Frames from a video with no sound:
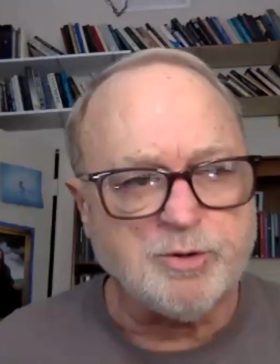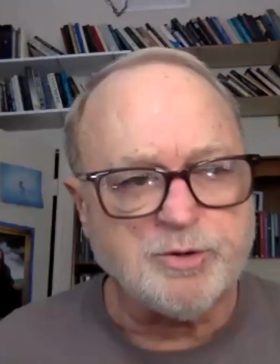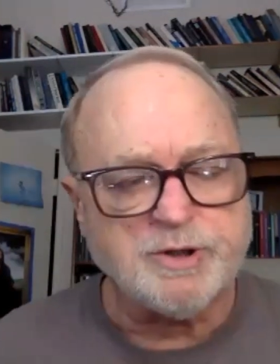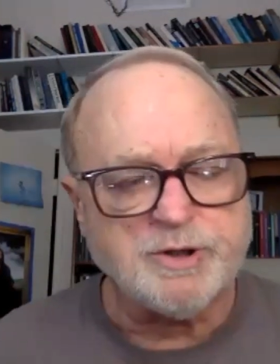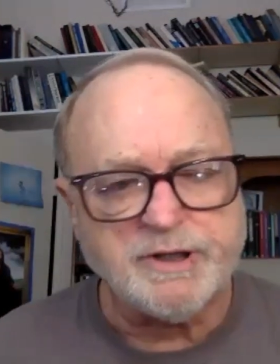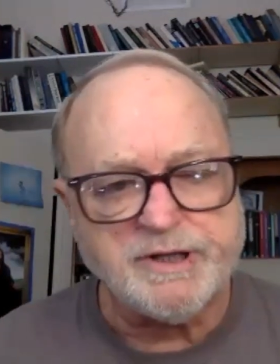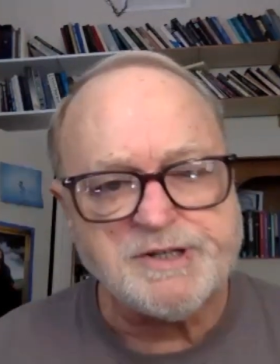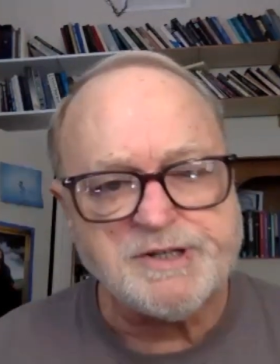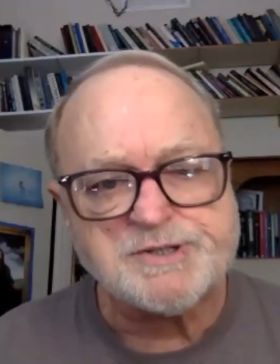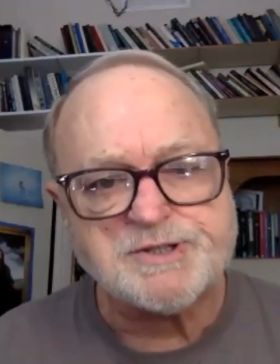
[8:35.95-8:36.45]

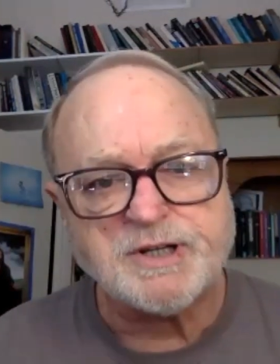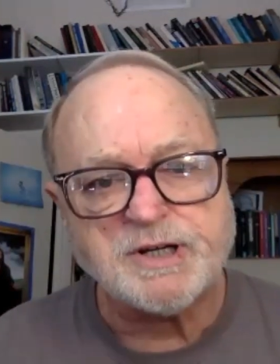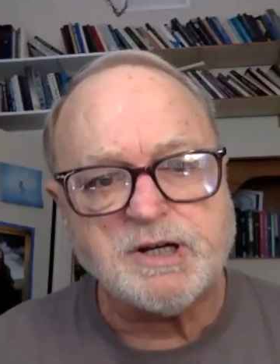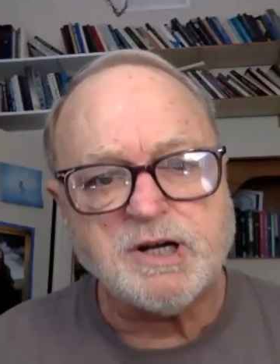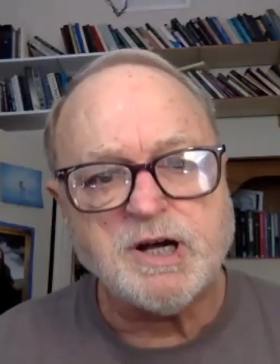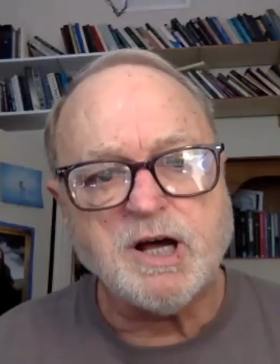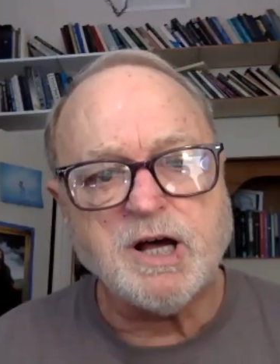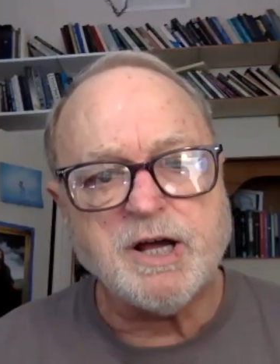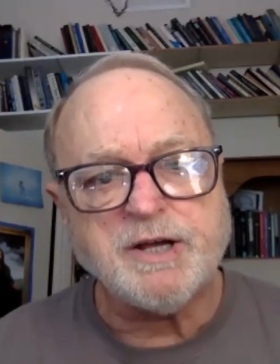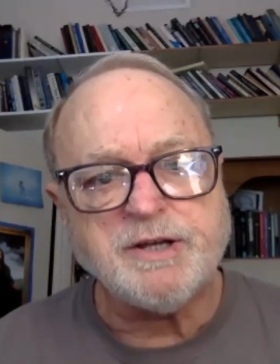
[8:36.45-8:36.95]
at least the
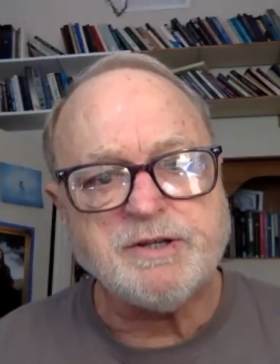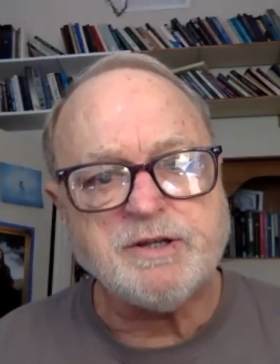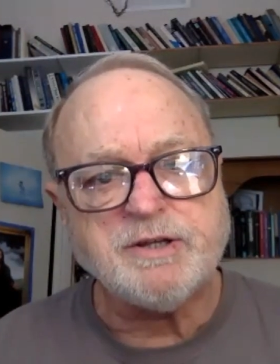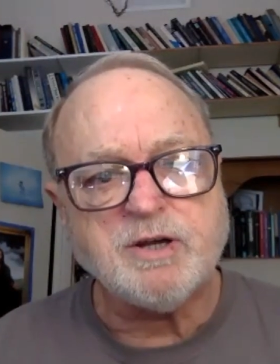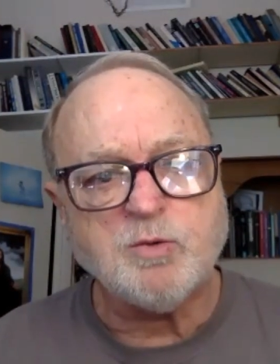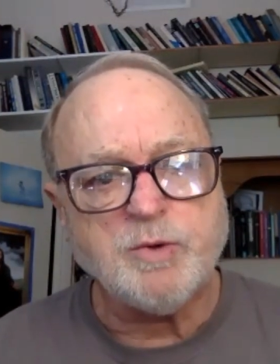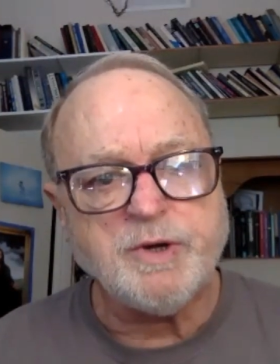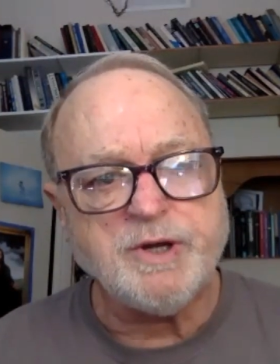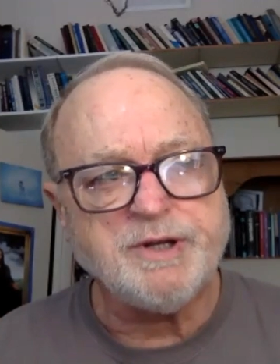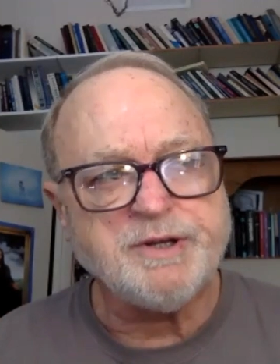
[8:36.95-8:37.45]
kind that
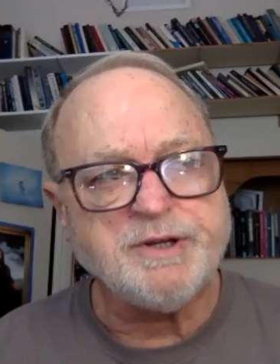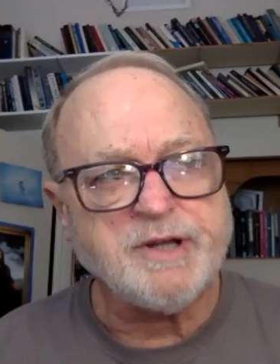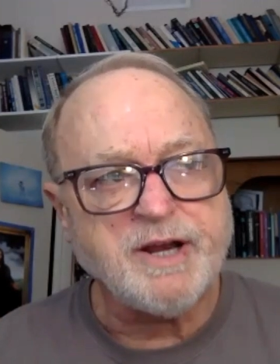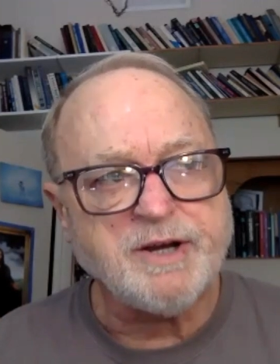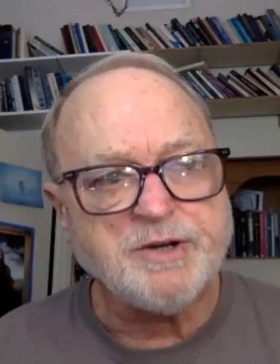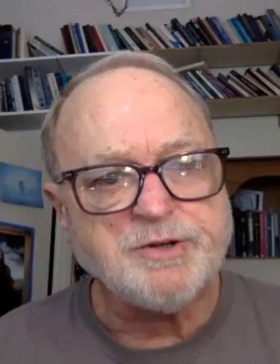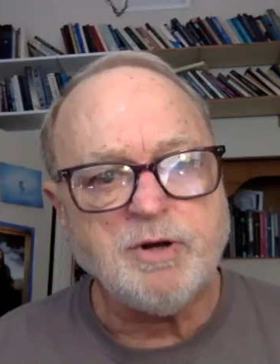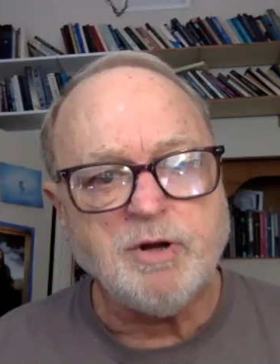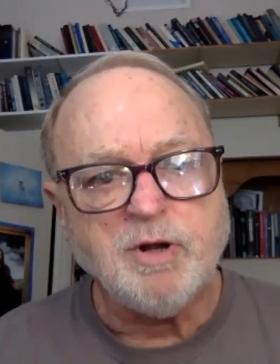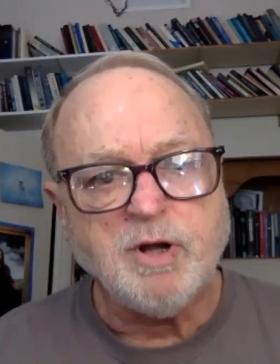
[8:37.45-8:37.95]
we take